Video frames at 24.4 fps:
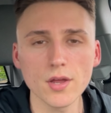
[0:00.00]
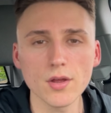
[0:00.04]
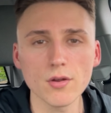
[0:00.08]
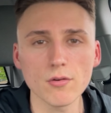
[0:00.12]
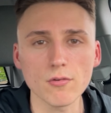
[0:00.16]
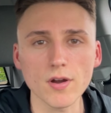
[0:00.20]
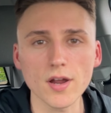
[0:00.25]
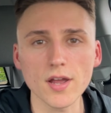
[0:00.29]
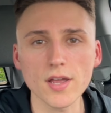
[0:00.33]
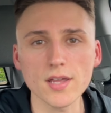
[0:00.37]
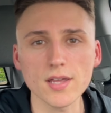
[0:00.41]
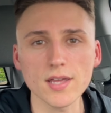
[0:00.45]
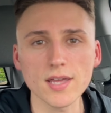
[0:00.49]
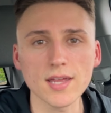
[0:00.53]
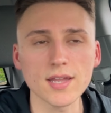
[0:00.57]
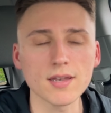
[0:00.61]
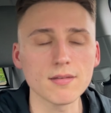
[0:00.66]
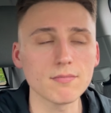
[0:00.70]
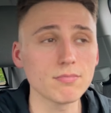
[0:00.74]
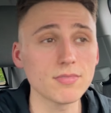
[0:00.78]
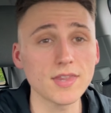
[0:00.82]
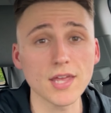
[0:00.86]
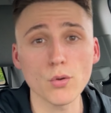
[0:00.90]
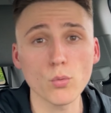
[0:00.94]
right?
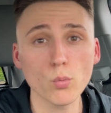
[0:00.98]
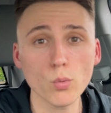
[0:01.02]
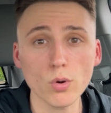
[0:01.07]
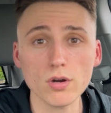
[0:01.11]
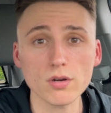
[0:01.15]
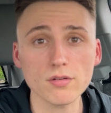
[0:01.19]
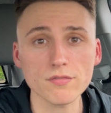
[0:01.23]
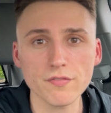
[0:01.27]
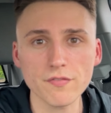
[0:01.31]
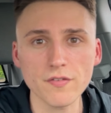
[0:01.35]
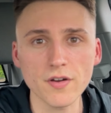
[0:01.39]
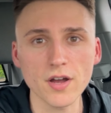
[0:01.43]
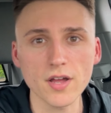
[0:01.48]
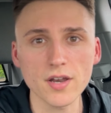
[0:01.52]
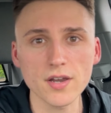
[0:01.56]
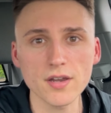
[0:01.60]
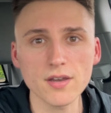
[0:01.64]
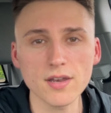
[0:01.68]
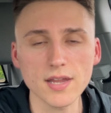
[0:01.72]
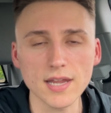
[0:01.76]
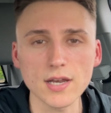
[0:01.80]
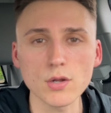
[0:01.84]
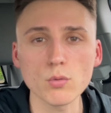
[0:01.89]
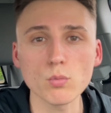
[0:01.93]
And they weren't
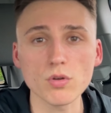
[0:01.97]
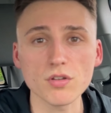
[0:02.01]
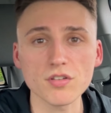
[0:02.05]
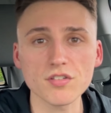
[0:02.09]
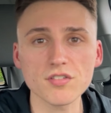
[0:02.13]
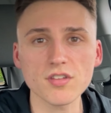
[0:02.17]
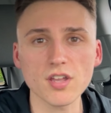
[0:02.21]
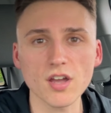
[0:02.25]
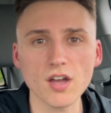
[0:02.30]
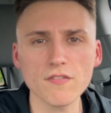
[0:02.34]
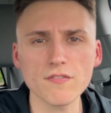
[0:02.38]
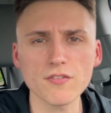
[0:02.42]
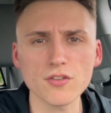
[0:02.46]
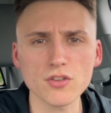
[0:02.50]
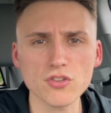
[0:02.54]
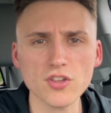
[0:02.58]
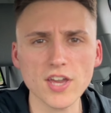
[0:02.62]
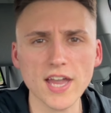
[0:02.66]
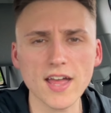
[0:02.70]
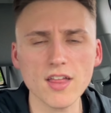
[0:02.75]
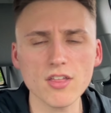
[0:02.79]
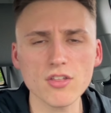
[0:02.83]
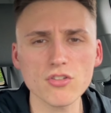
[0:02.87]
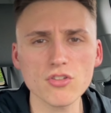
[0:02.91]
fun, and it was tough and
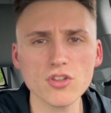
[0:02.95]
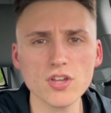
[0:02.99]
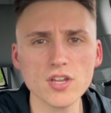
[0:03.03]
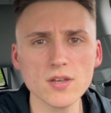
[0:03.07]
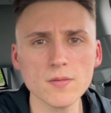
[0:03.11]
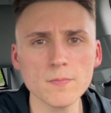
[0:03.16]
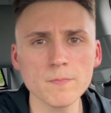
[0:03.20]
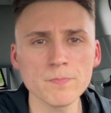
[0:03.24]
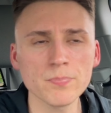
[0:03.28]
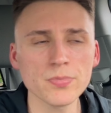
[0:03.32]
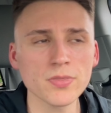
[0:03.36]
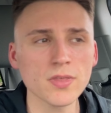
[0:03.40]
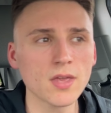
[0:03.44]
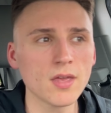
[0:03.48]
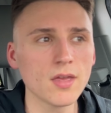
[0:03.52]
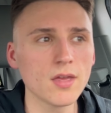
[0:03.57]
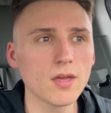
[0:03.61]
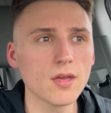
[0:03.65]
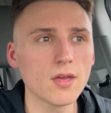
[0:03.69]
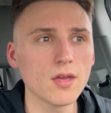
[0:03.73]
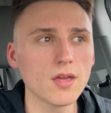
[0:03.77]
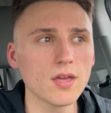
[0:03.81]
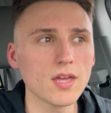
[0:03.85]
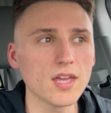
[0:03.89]
challenging.
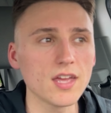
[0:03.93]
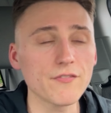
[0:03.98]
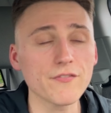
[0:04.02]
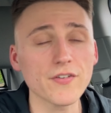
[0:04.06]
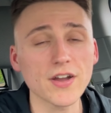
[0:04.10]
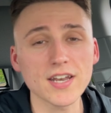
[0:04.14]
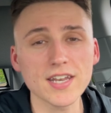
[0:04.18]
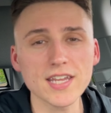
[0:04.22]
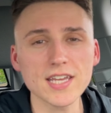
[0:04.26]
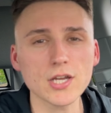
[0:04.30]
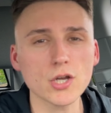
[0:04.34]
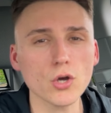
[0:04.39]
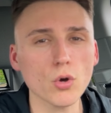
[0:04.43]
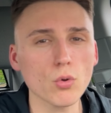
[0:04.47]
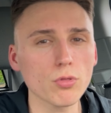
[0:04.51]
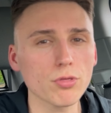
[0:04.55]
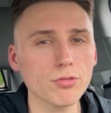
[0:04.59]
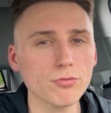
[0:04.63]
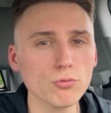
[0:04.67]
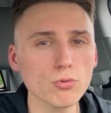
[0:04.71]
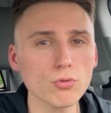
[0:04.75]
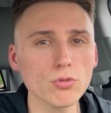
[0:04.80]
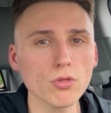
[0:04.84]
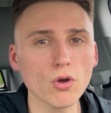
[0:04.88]
If I didn't go
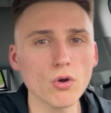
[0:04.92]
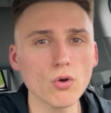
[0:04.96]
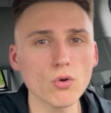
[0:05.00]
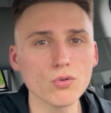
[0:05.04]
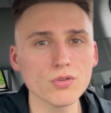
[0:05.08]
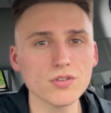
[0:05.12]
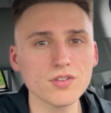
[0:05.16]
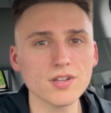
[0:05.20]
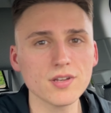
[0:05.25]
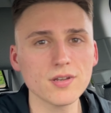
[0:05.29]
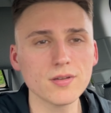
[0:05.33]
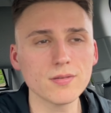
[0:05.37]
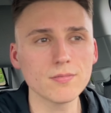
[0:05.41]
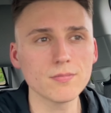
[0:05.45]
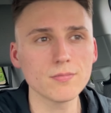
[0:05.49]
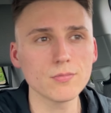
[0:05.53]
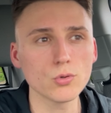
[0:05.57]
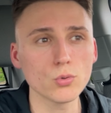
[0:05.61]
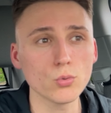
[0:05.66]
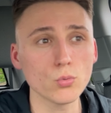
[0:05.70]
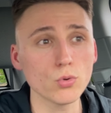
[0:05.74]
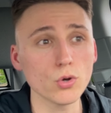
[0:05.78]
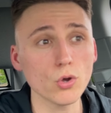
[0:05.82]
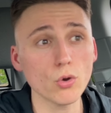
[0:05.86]
through those,
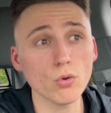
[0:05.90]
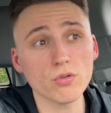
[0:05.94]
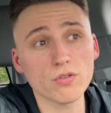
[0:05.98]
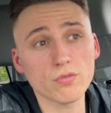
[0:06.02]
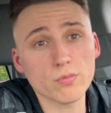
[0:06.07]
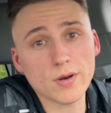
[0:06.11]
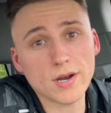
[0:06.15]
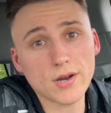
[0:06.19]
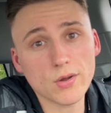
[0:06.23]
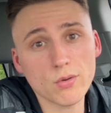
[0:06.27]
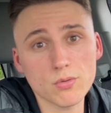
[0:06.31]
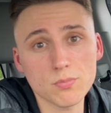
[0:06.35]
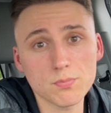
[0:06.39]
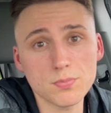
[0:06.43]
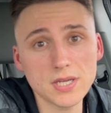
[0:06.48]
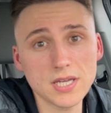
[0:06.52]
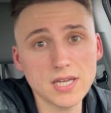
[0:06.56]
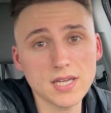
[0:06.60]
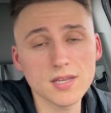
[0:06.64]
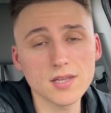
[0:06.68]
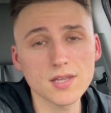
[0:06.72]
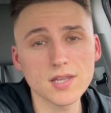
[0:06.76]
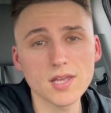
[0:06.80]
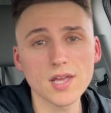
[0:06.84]
who knows where I would
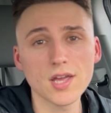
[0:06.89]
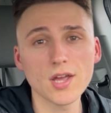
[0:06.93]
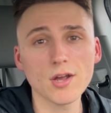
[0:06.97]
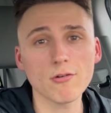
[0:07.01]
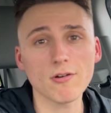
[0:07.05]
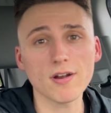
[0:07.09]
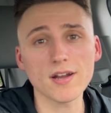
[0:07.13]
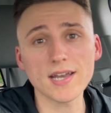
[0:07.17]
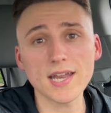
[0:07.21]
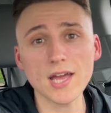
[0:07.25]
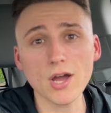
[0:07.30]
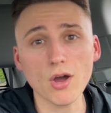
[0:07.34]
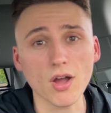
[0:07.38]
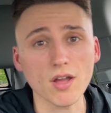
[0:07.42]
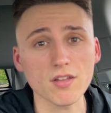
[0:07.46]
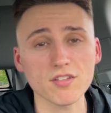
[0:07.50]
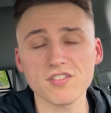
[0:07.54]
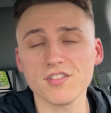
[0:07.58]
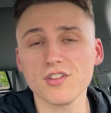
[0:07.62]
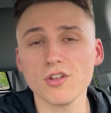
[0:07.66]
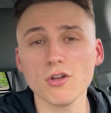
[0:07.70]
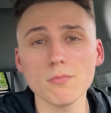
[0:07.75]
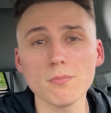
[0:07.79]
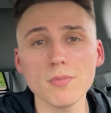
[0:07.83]
be right now. I
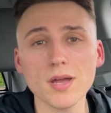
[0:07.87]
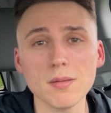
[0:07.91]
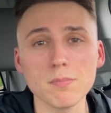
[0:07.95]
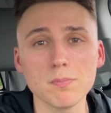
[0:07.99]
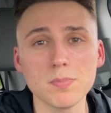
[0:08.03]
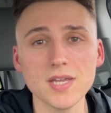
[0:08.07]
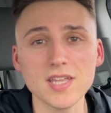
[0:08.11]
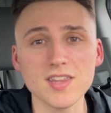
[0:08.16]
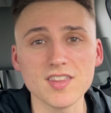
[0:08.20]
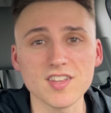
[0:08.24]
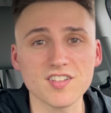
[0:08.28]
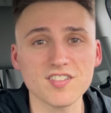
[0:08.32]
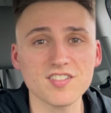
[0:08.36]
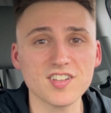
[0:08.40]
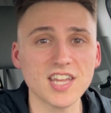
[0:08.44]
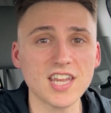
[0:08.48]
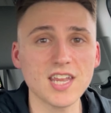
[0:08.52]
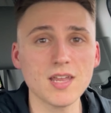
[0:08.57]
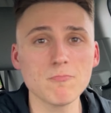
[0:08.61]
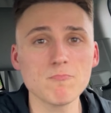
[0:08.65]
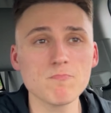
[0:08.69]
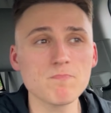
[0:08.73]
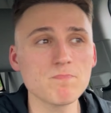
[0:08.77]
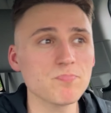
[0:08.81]
still might be the
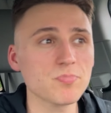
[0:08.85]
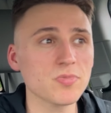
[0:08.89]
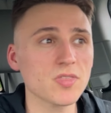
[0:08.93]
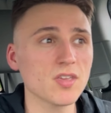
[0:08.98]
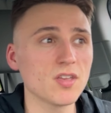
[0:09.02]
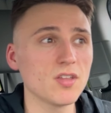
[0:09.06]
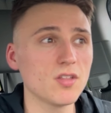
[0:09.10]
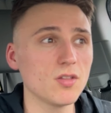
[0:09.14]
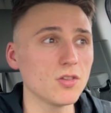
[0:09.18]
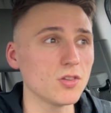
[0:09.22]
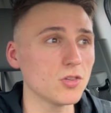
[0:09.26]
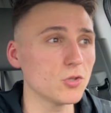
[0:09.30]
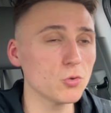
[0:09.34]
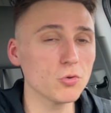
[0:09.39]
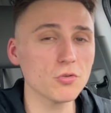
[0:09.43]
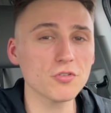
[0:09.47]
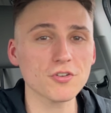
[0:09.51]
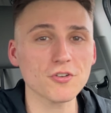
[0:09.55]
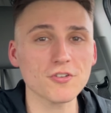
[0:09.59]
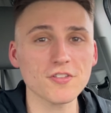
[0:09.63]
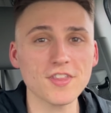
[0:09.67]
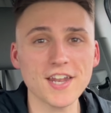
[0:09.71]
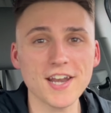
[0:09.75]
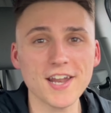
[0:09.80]
same
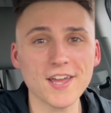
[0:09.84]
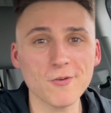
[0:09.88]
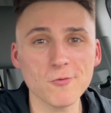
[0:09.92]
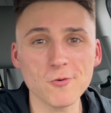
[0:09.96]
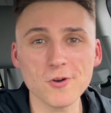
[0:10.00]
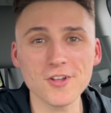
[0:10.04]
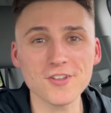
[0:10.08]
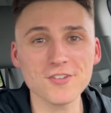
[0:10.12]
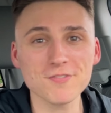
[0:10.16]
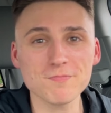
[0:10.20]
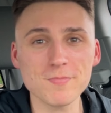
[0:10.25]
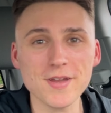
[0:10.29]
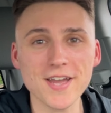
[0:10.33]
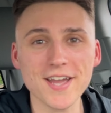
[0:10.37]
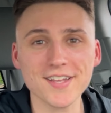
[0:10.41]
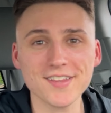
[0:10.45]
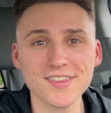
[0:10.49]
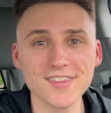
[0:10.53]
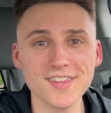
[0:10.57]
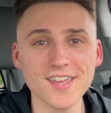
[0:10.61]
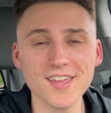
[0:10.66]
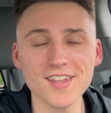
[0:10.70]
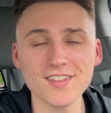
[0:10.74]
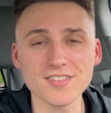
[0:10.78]
loser that I was back
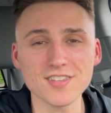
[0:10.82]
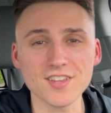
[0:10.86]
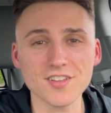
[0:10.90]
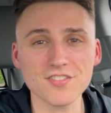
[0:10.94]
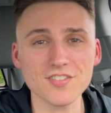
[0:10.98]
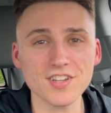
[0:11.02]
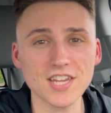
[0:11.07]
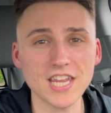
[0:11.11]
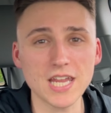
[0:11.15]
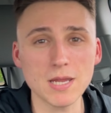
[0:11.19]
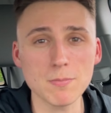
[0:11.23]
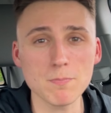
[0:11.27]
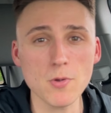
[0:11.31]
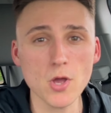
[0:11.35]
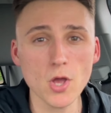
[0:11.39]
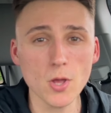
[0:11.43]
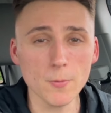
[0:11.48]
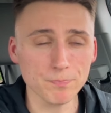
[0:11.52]
then, the same